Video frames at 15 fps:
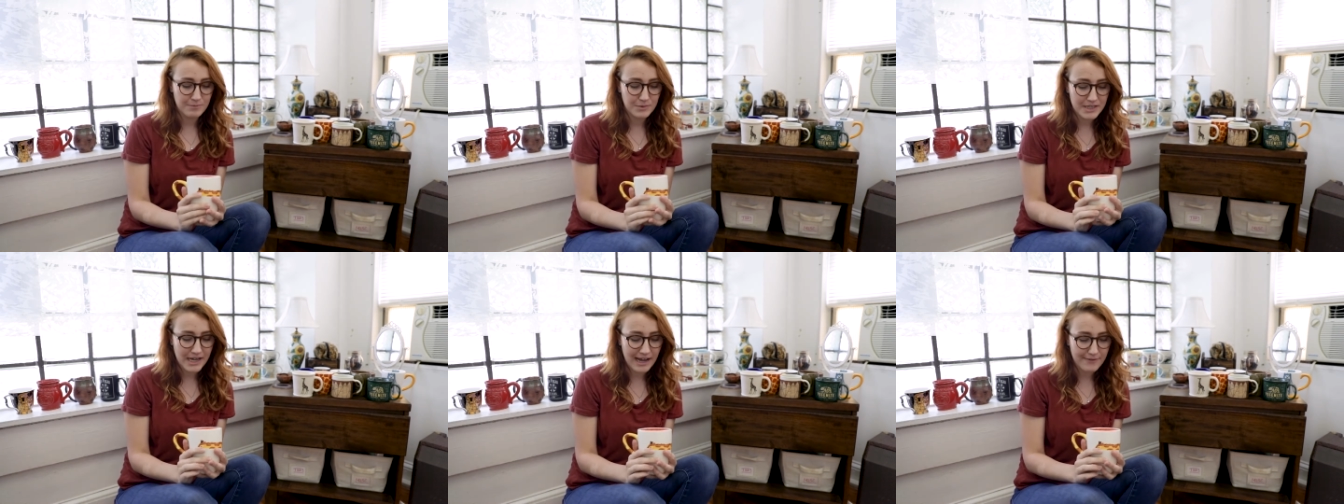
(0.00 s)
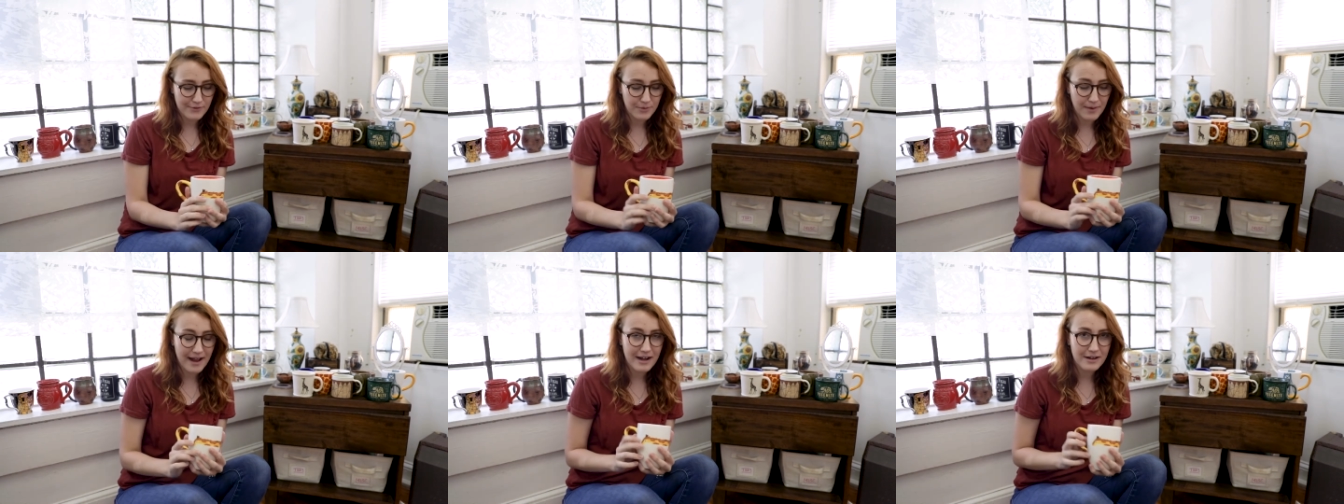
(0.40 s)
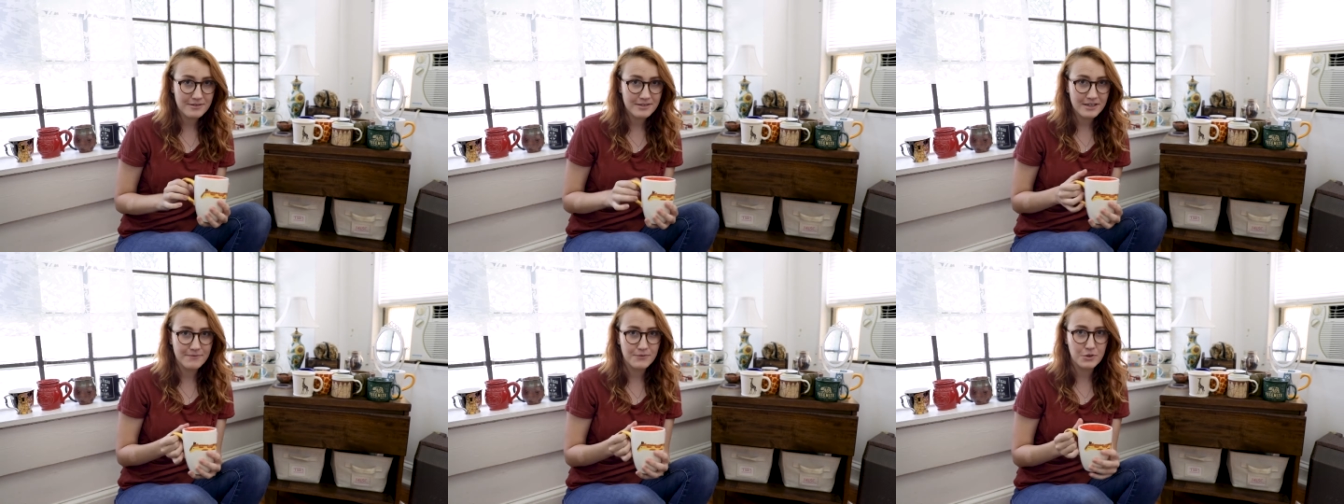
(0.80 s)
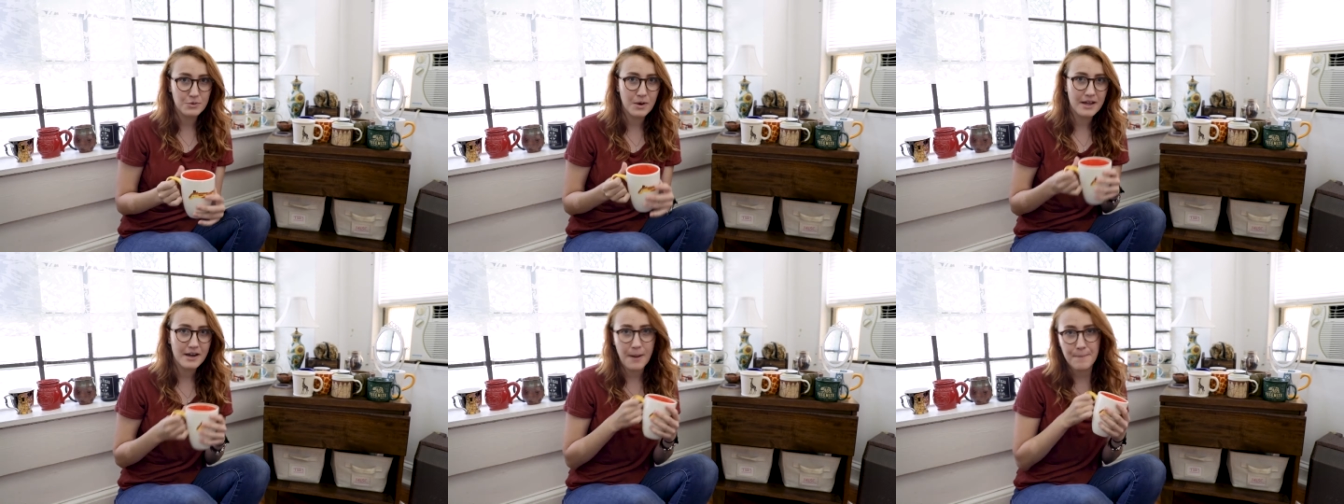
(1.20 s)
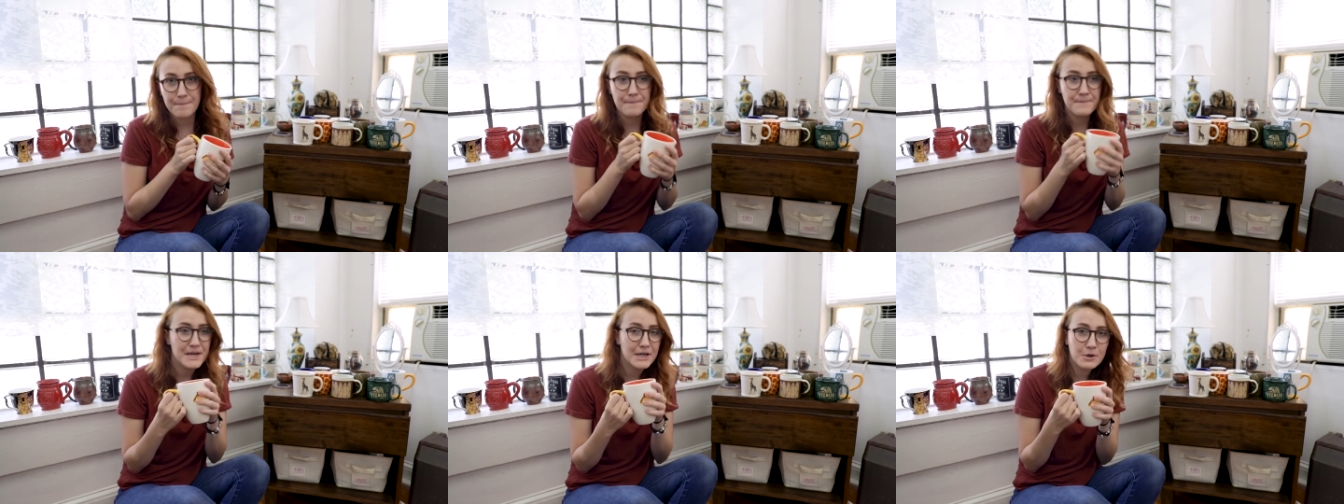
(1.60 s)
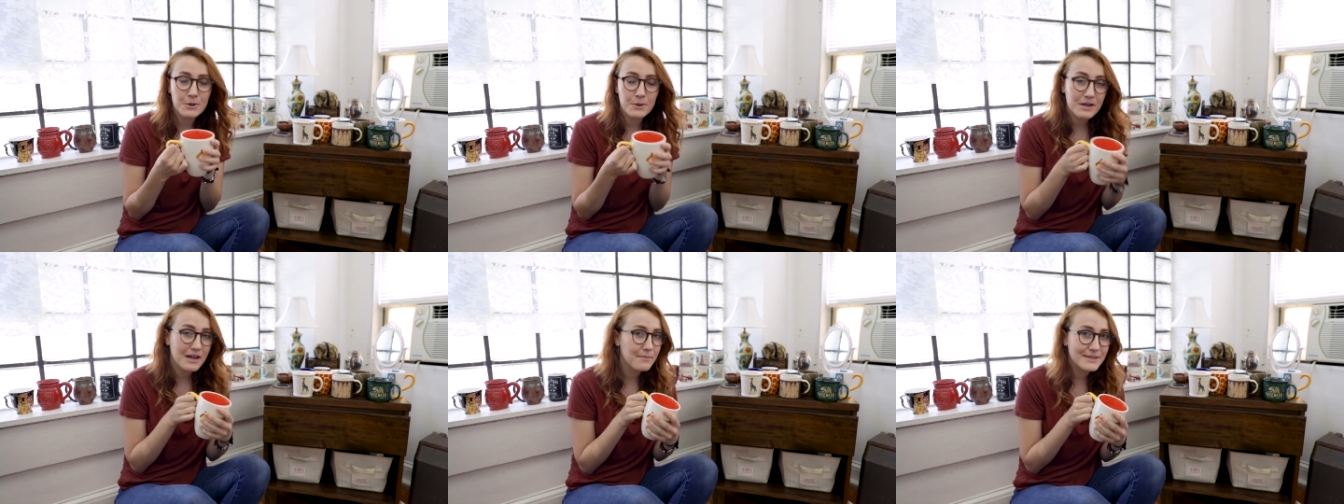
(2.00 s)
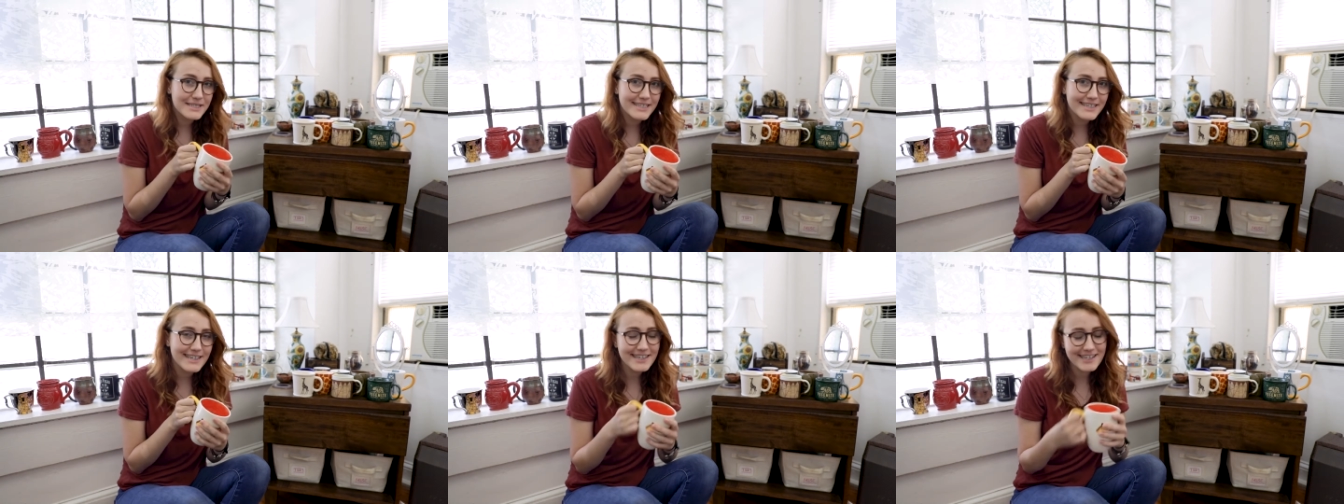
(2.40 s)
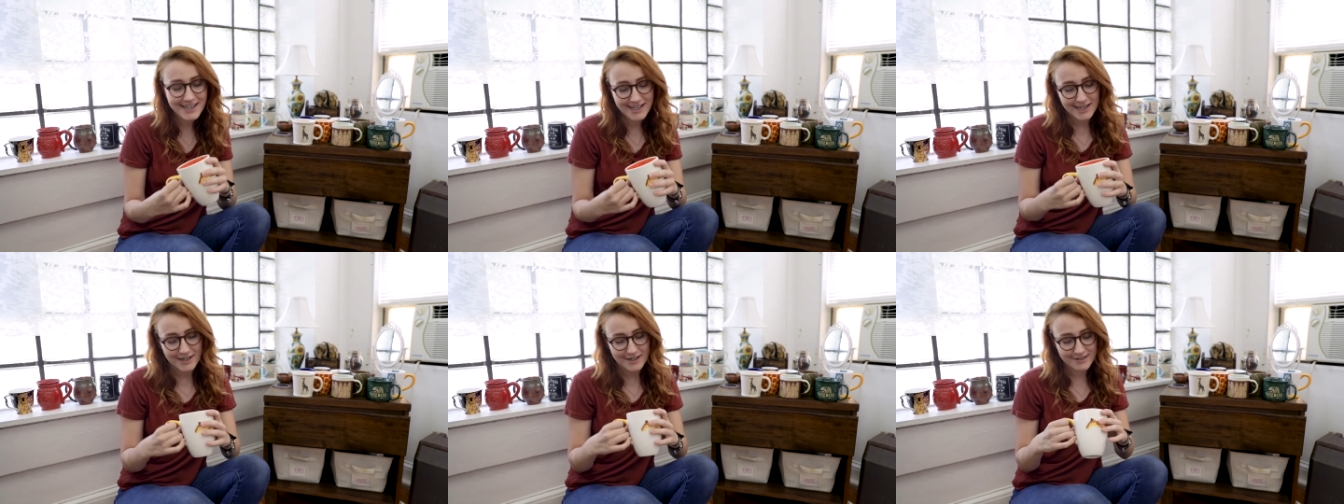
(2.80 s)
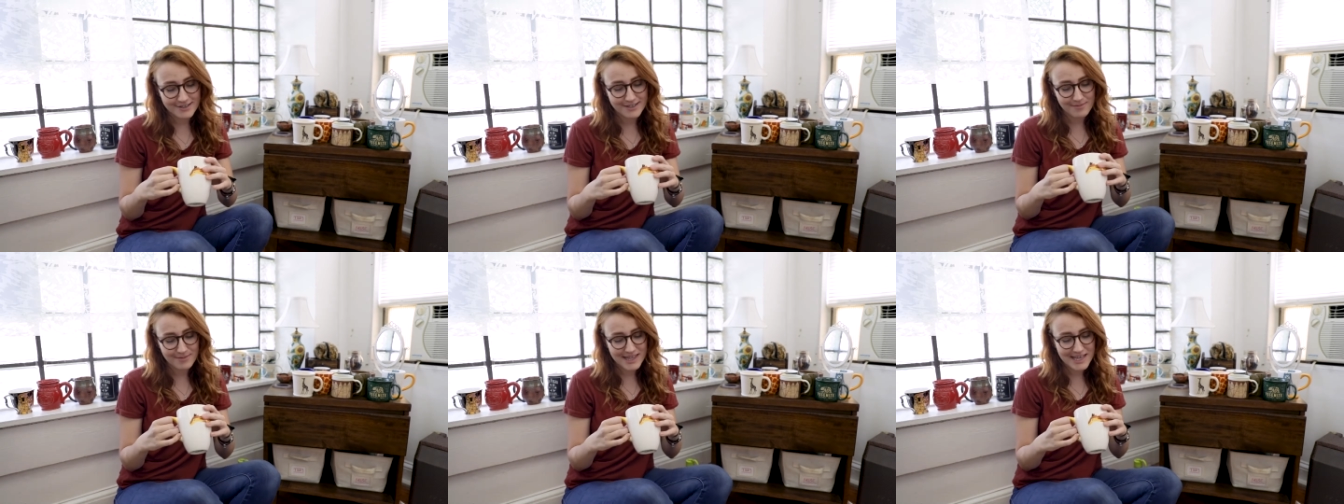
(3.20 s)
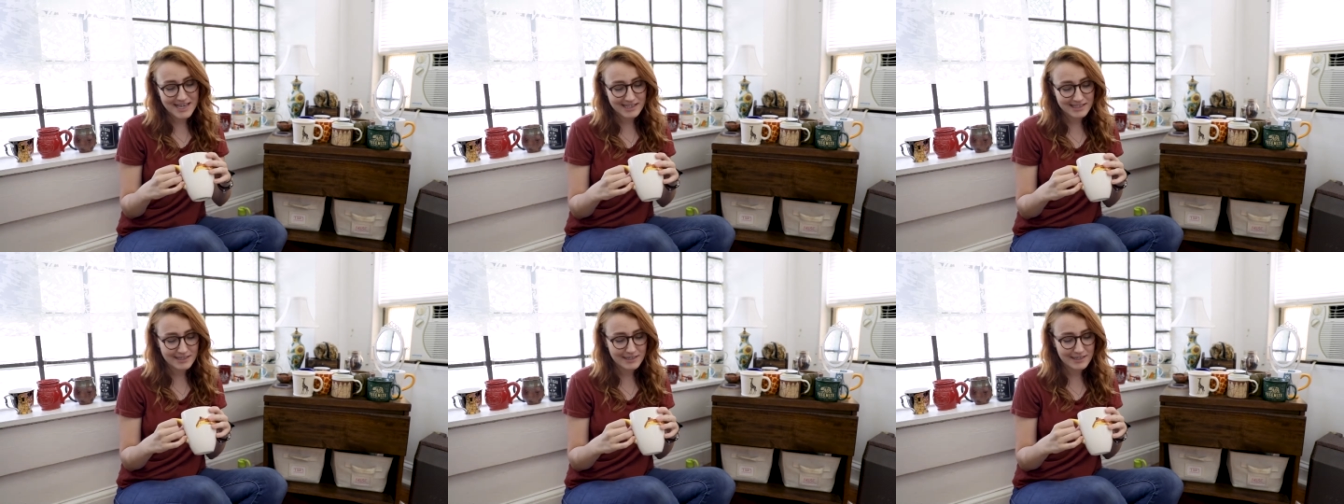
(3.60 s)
to have around if you want a big old cup of tea or something.